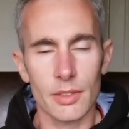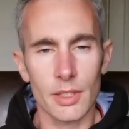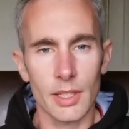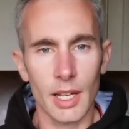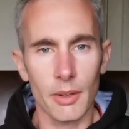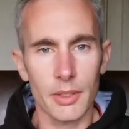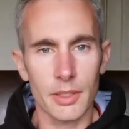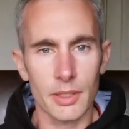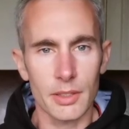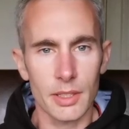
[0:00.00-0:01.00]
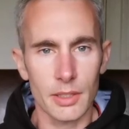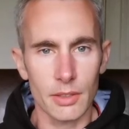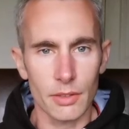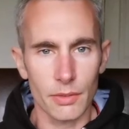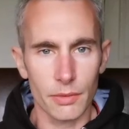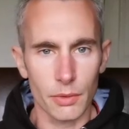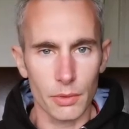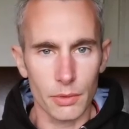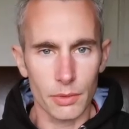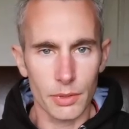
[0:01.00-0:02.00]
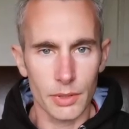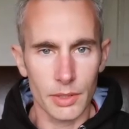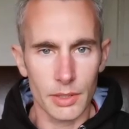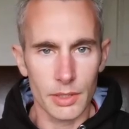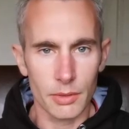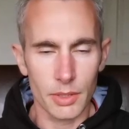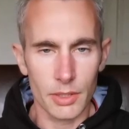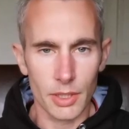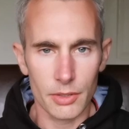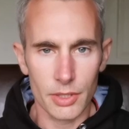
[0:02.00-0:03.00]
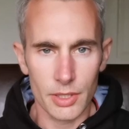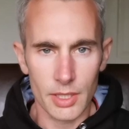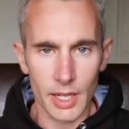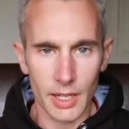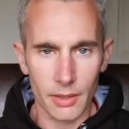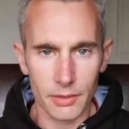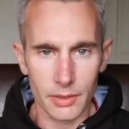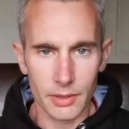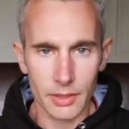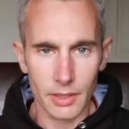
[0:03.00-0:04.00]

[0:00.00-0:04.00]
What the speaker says: Just allow it to continue to fall until it touches down,